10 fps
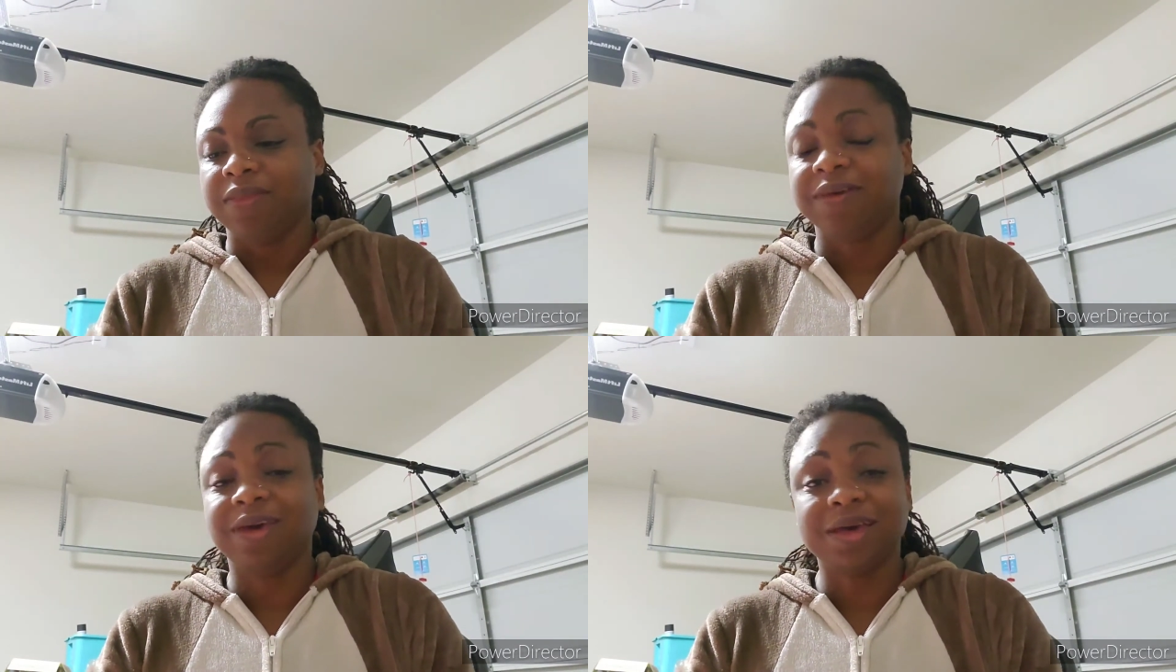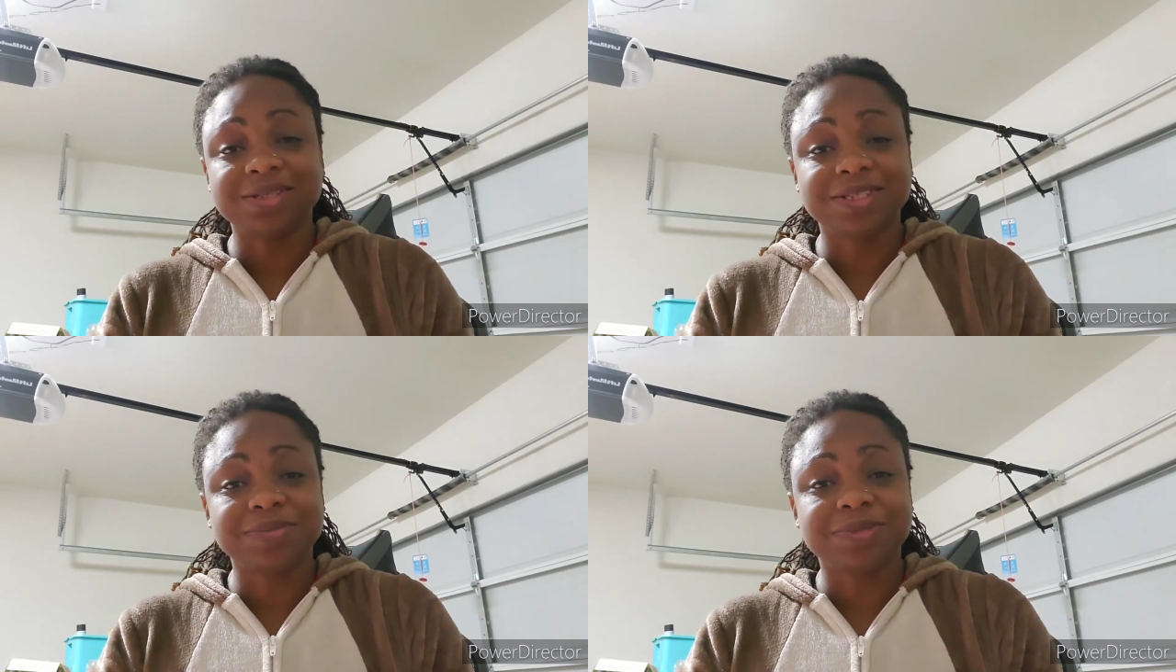the
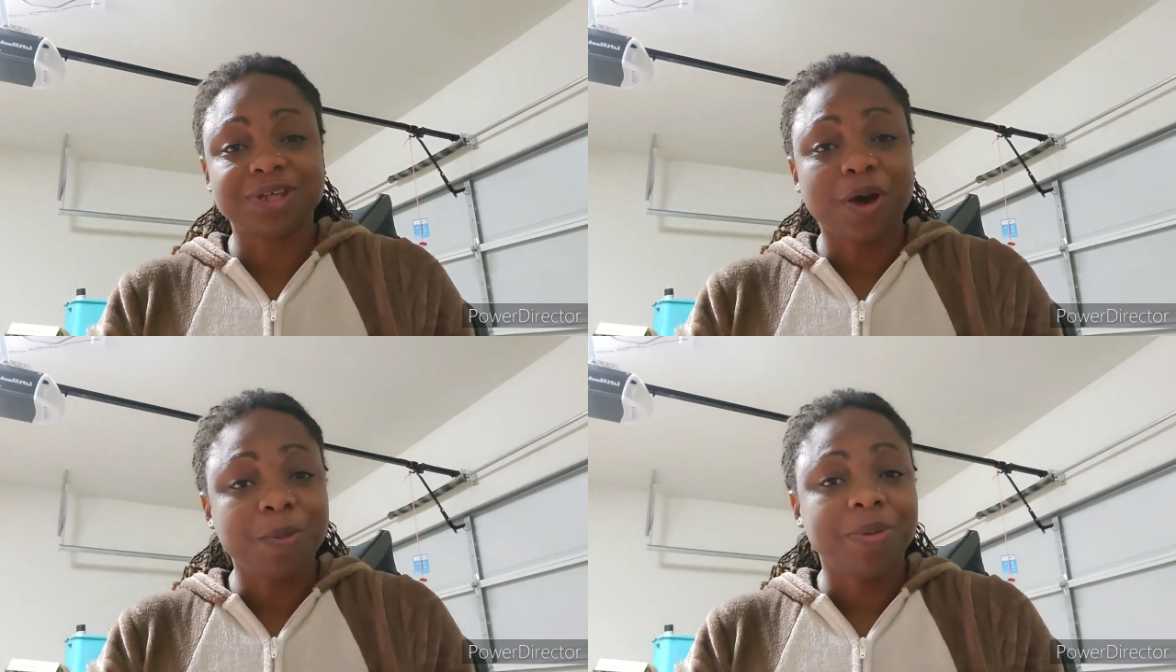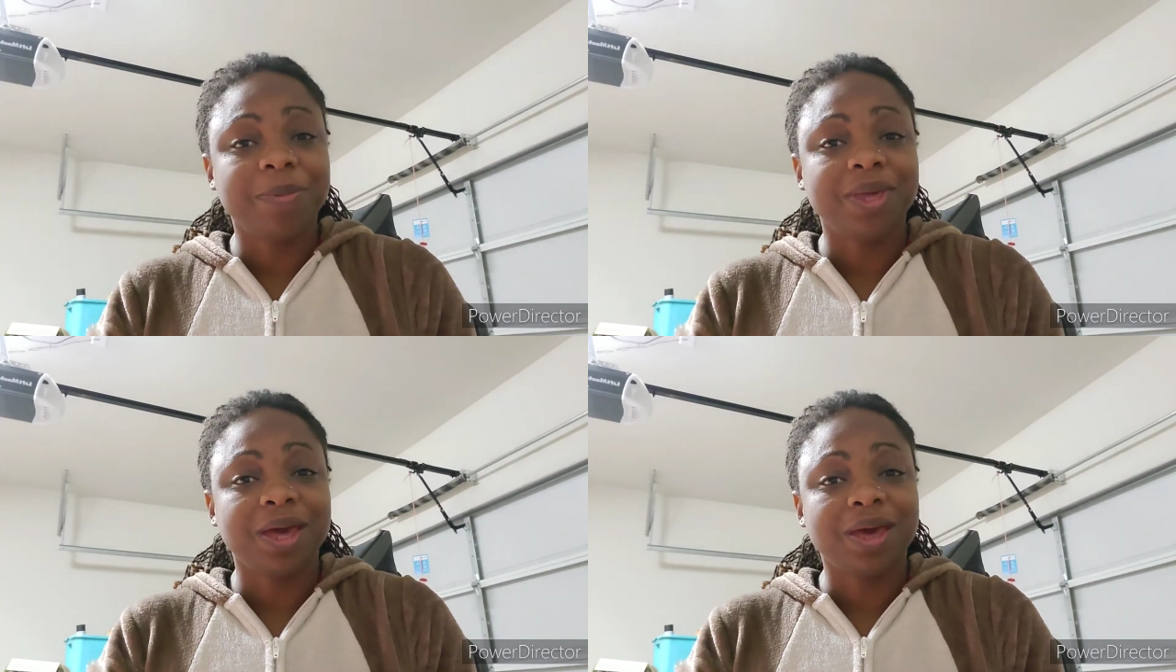customs open
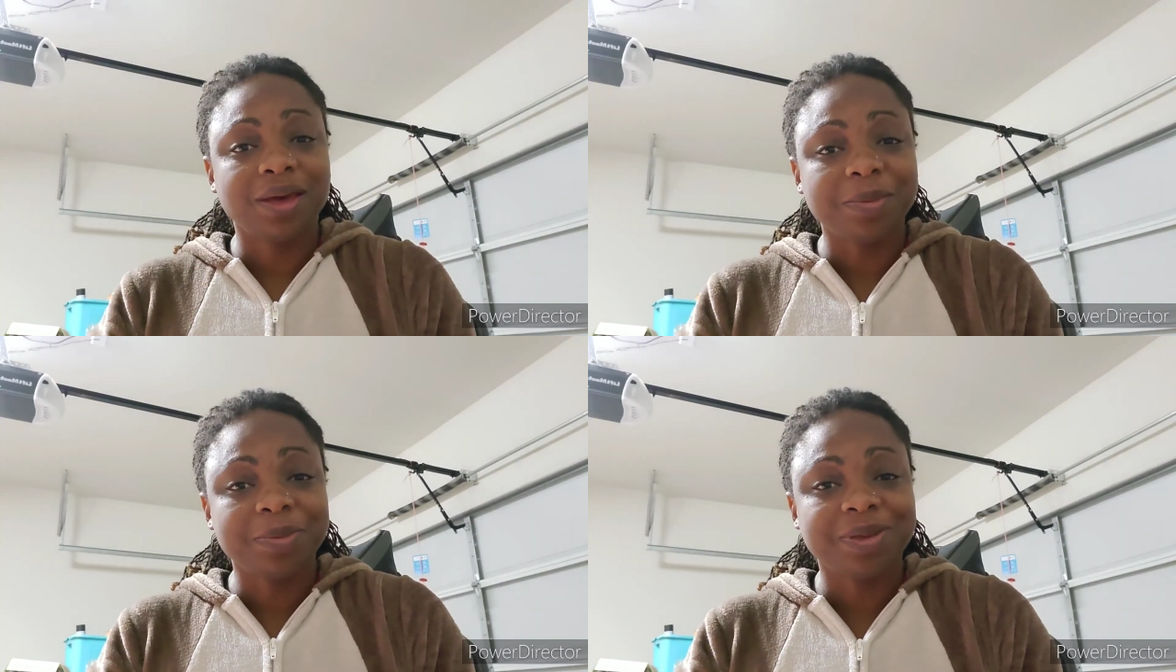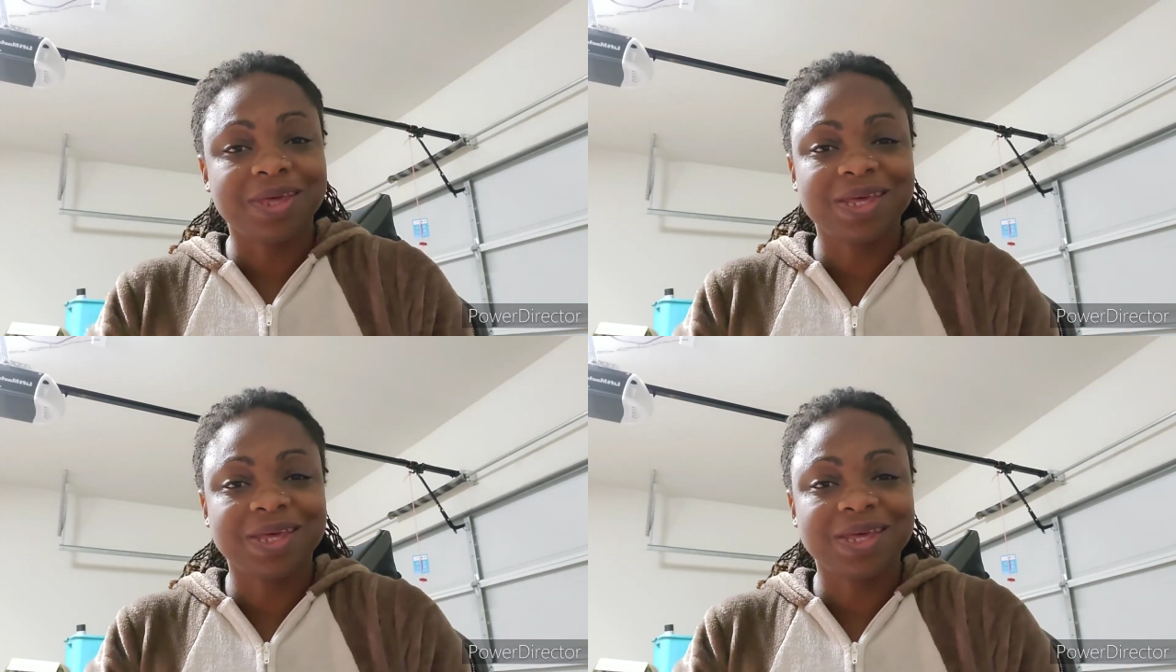me up.